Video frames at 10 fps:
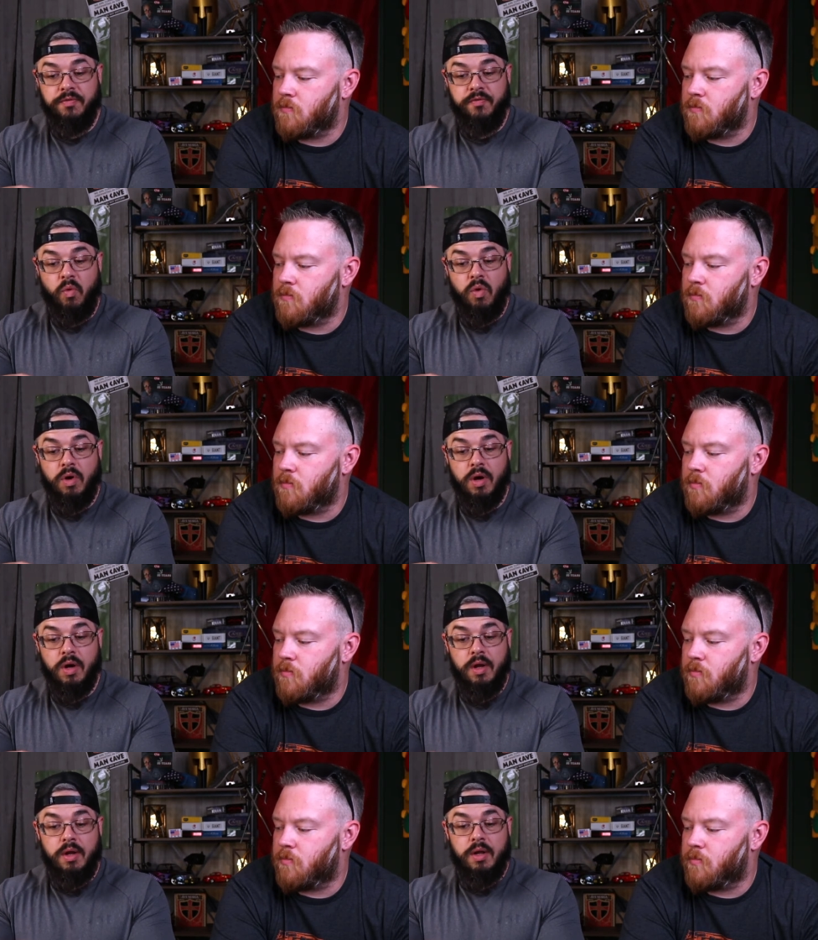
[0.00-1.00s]
Speaker 1: for
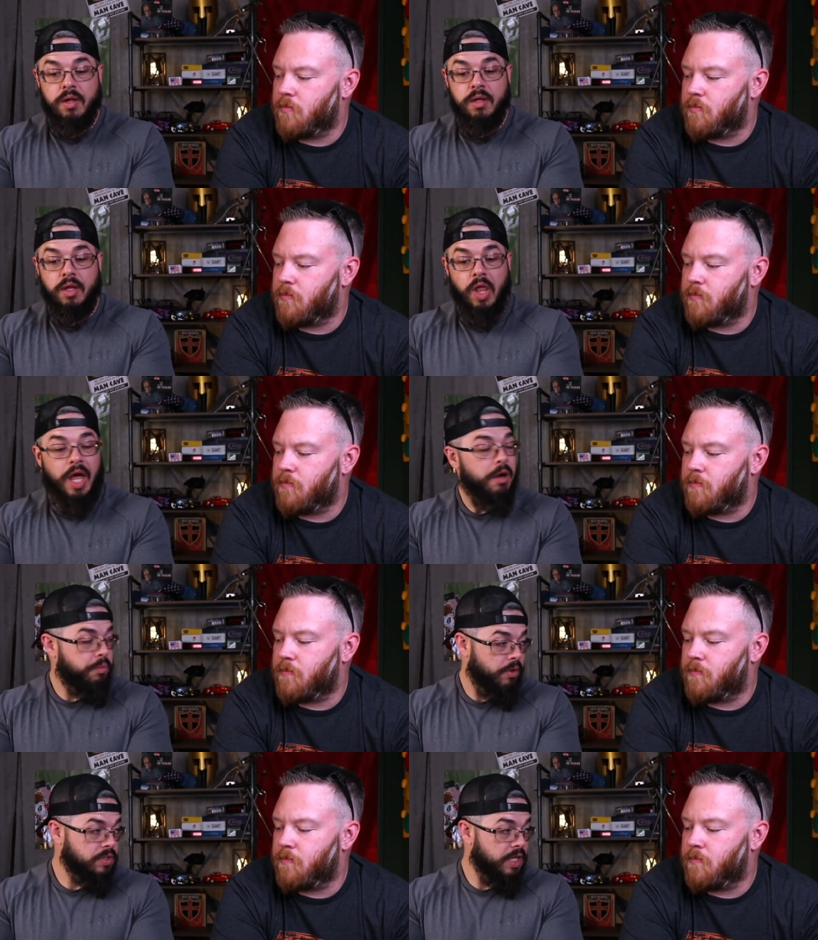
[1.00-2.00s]
a lot of
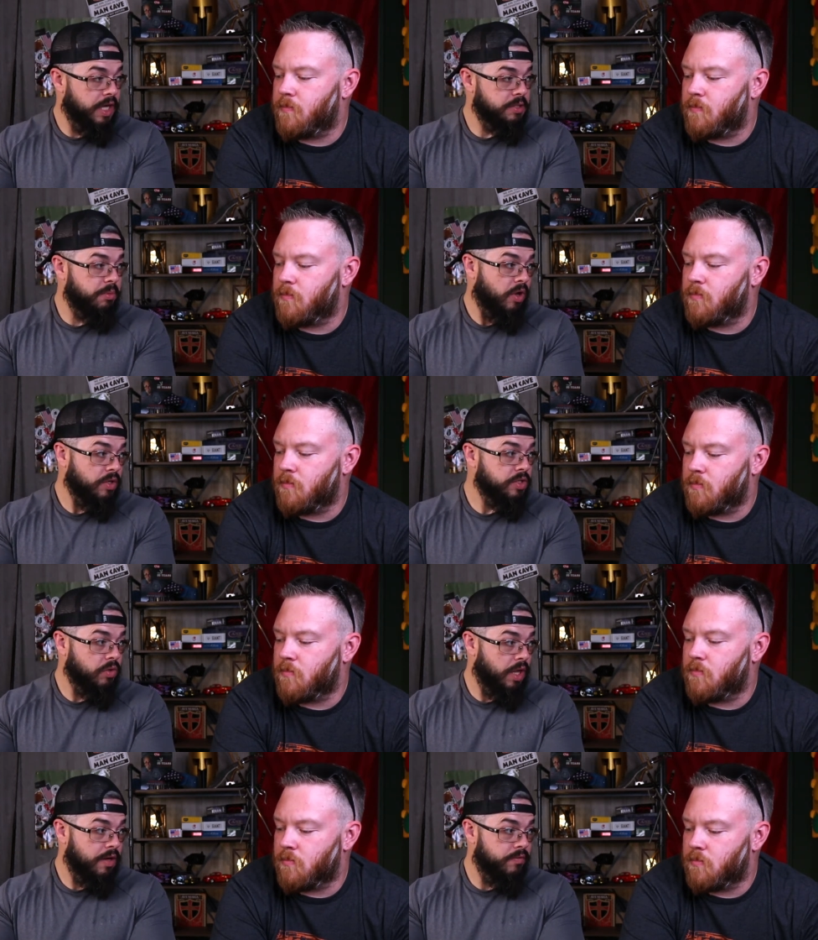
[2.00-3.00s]
pro techs, but also a
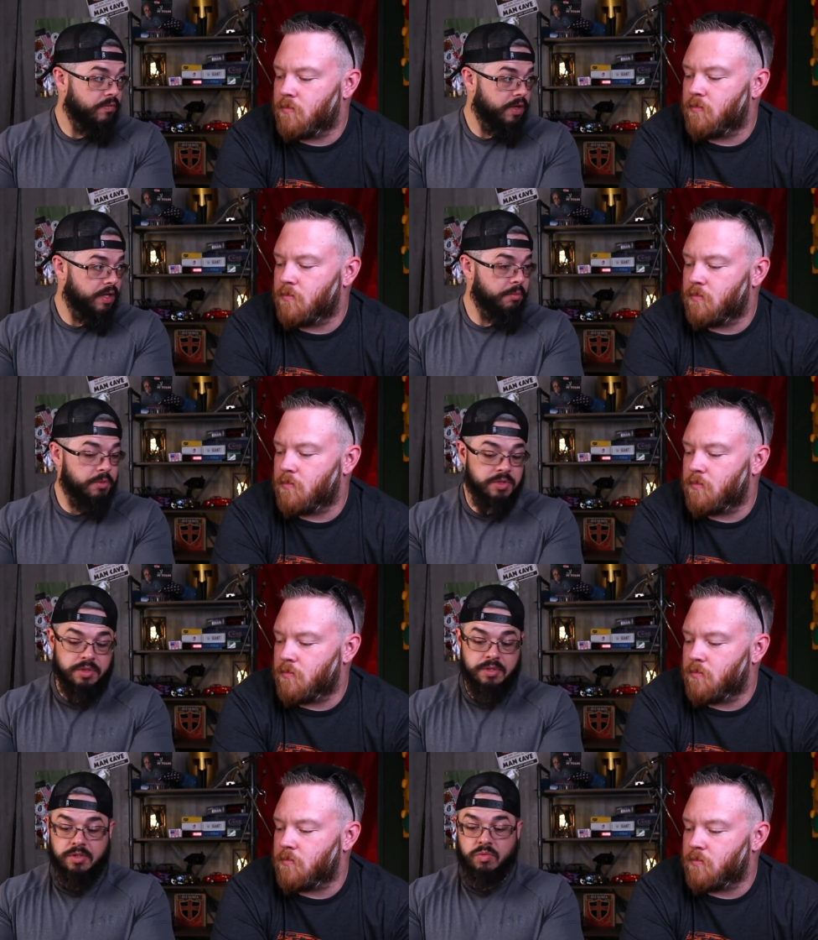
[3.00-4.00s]
lot of uh,
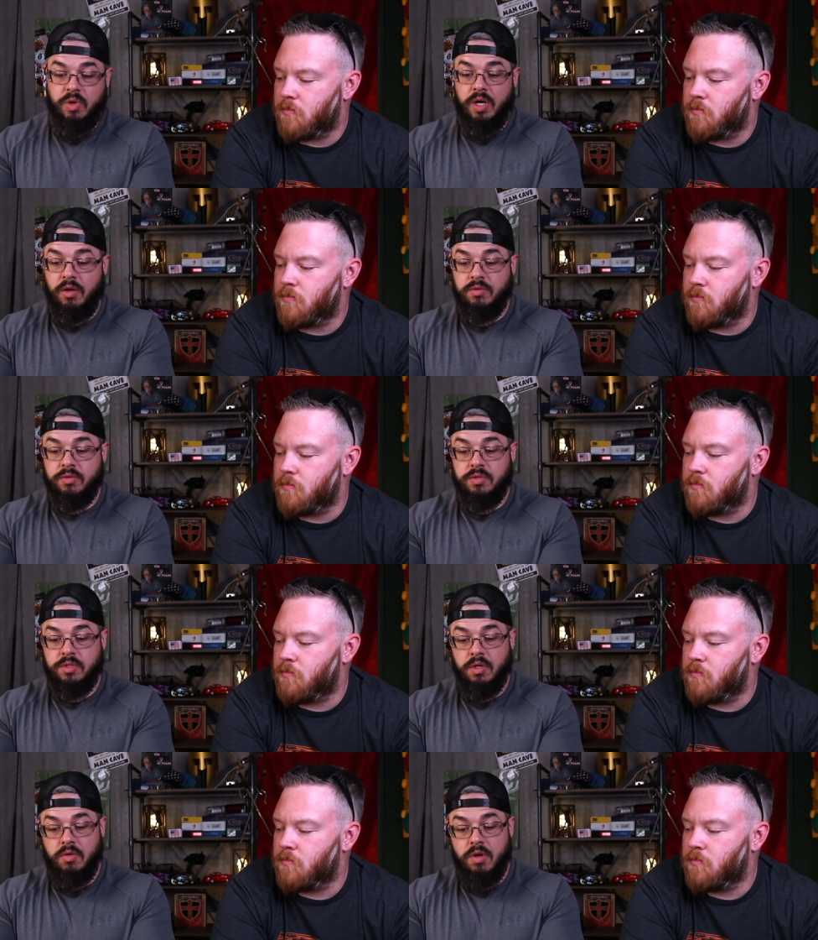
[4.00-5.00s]
Emersons as well. Mm-hmm.
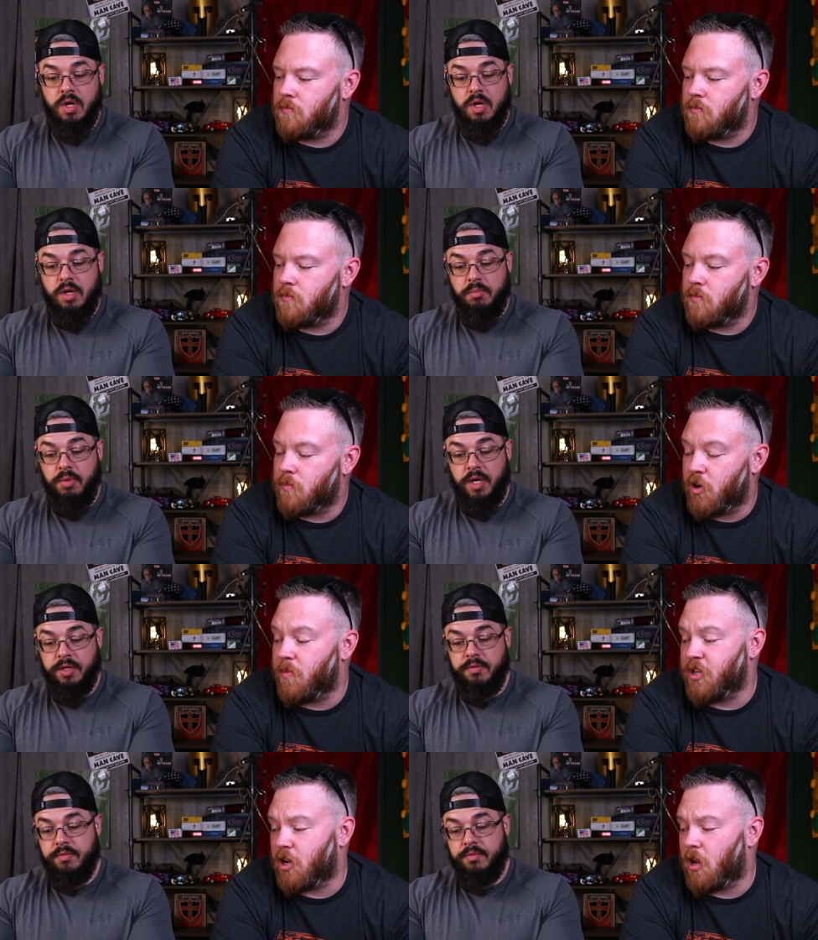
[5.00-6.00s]
So. But, Pretty
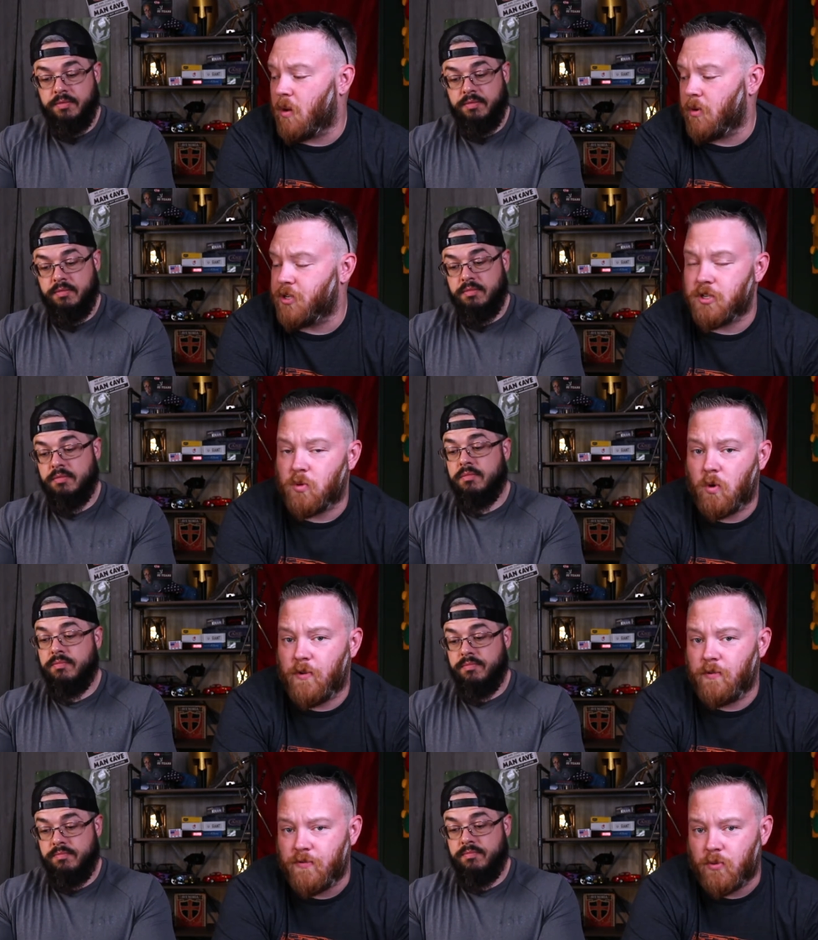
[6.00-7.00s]
much
Speaker 2: all Emersons are
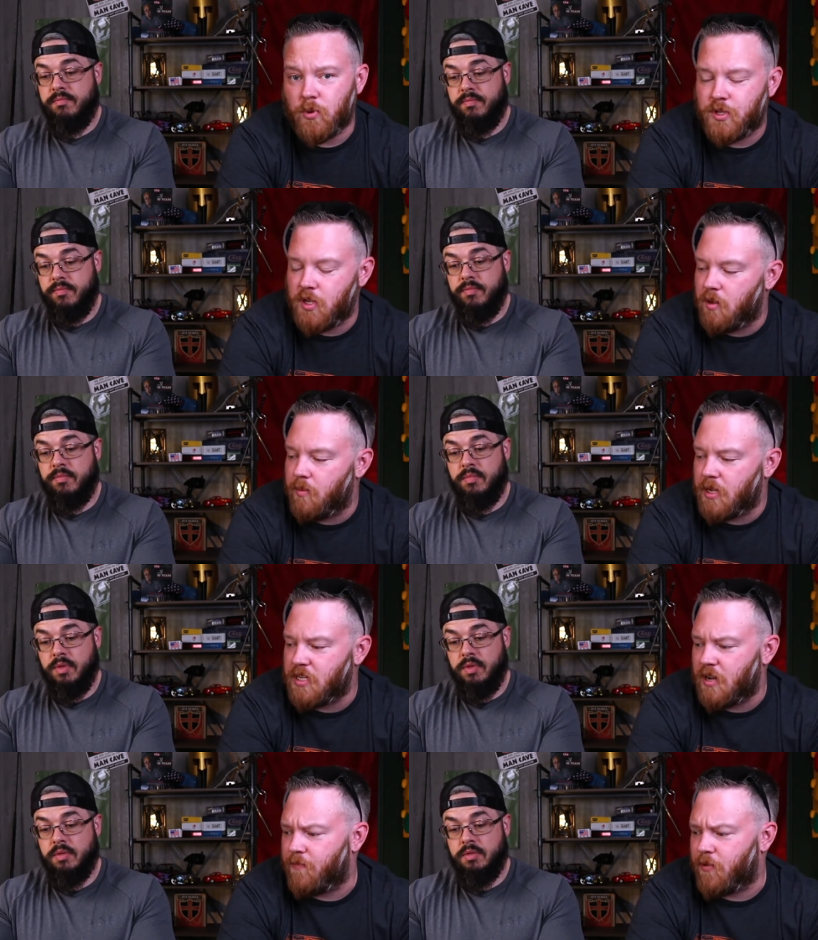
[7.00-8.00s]
154CM,
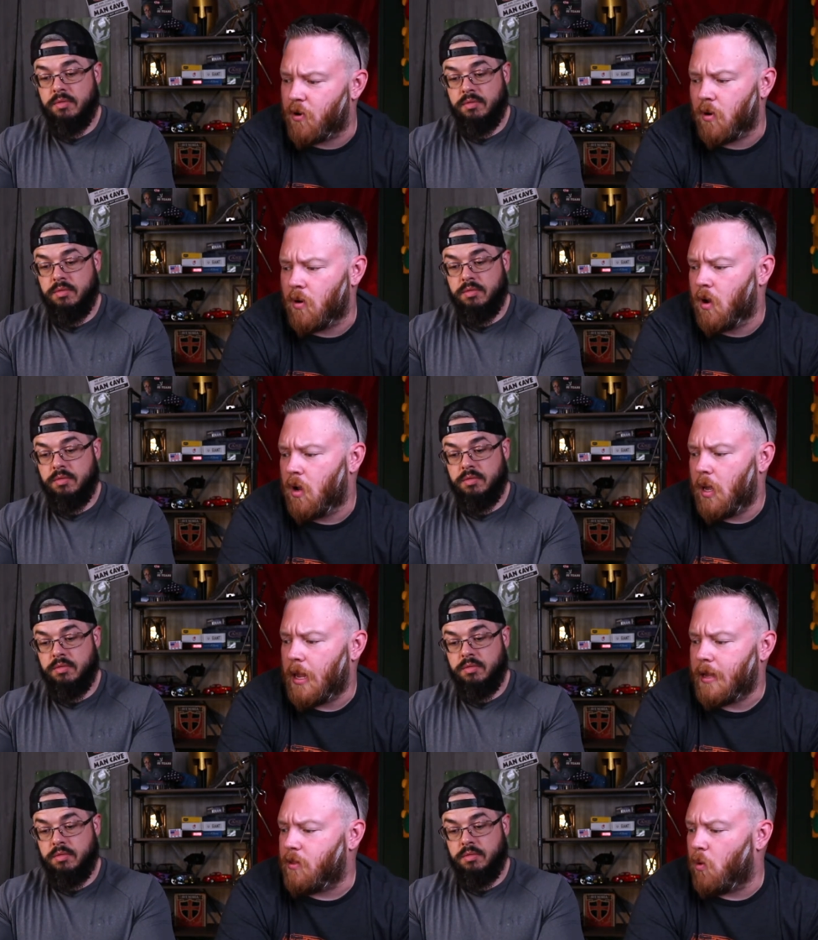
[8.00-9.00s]
except for
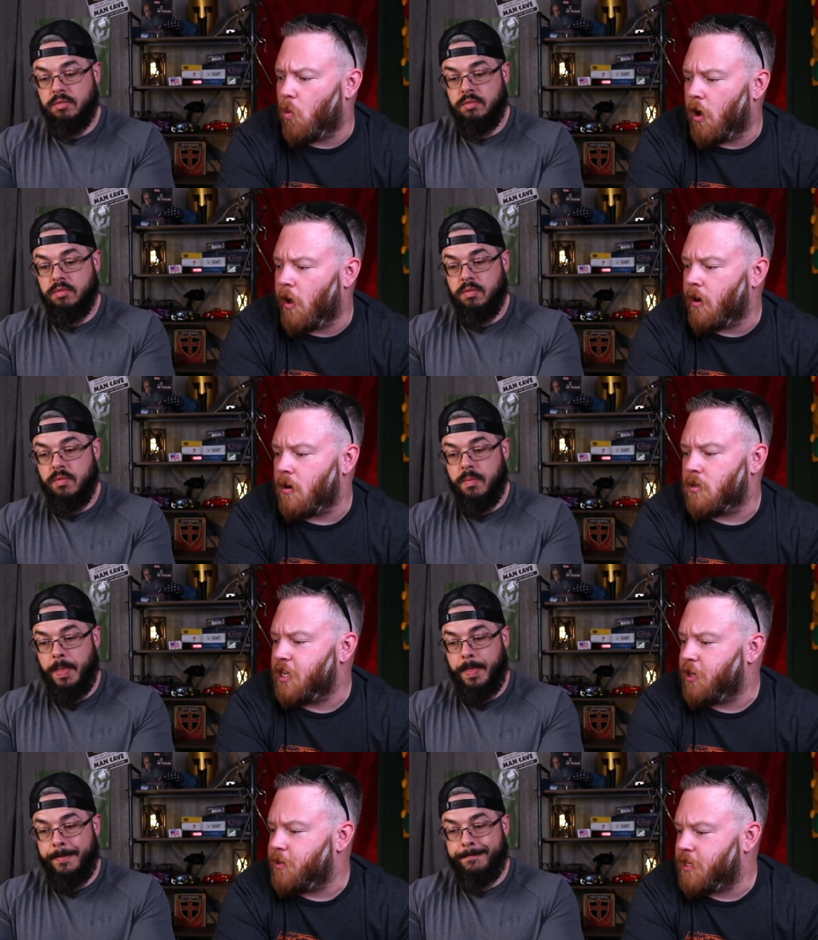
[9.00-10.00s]
like the one
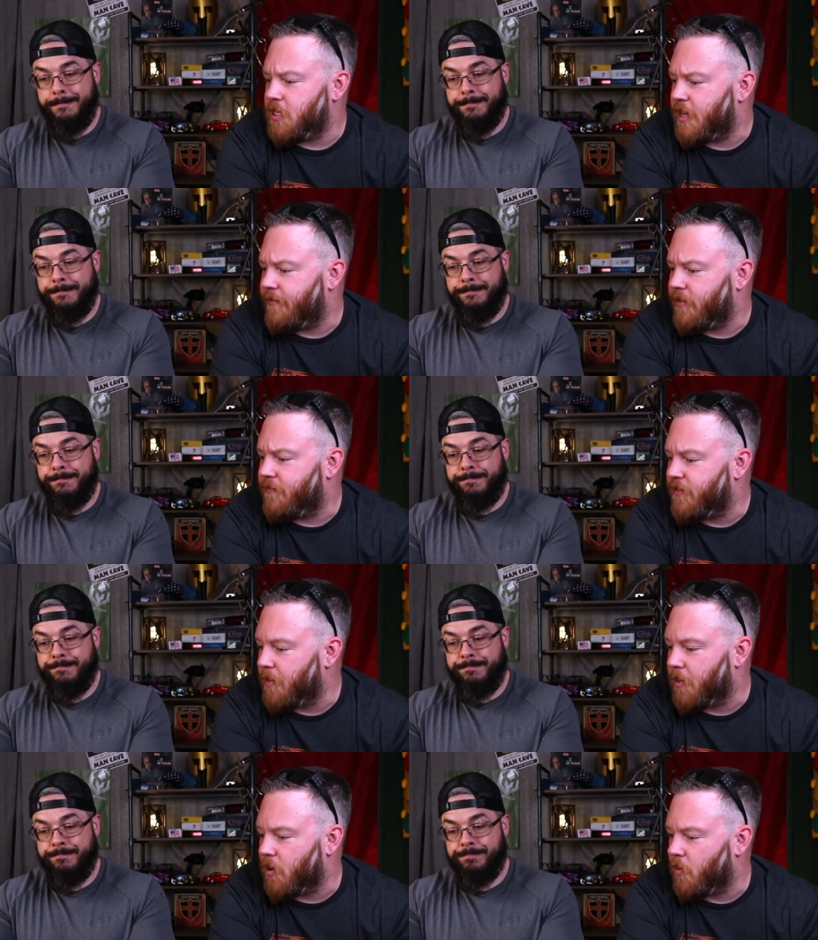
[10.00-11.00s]
CQC7
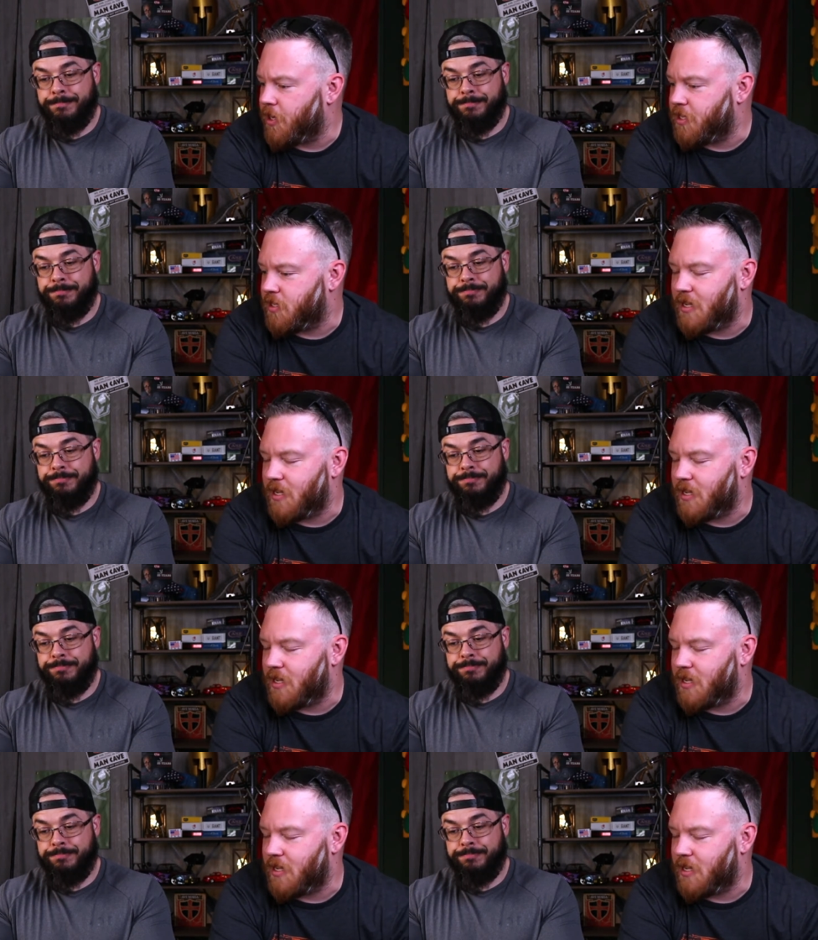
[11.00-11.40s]
flipper, which is